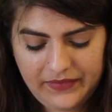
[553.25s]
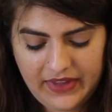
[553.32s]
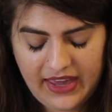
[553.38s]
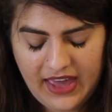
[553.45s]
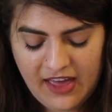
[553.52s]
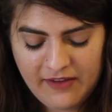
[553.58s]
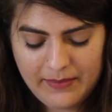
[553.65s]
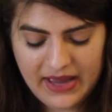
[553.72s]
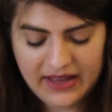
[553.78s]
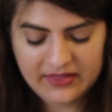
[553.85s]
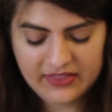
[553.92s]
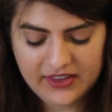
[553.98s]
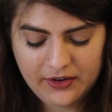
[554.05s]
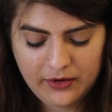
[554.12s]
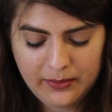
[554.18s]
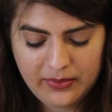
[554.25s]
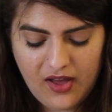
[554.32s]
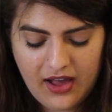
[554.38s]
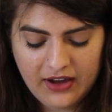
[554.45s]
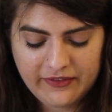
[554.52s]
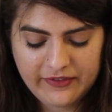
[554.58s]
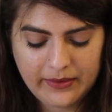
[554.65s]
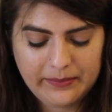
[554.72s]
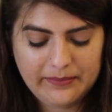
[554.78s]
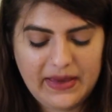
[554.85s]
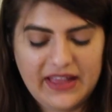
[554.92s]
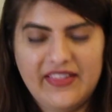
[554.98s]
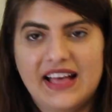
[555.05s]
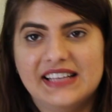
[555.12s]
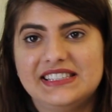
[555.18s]
I have my lino block from
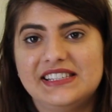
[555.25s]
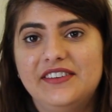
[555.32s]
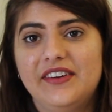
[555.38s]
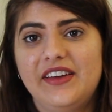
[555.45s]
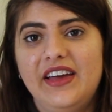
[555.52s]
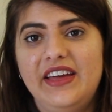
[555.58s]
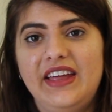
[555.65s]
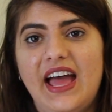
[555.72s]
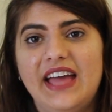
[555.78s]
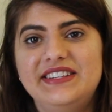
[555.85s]
my last lino cut.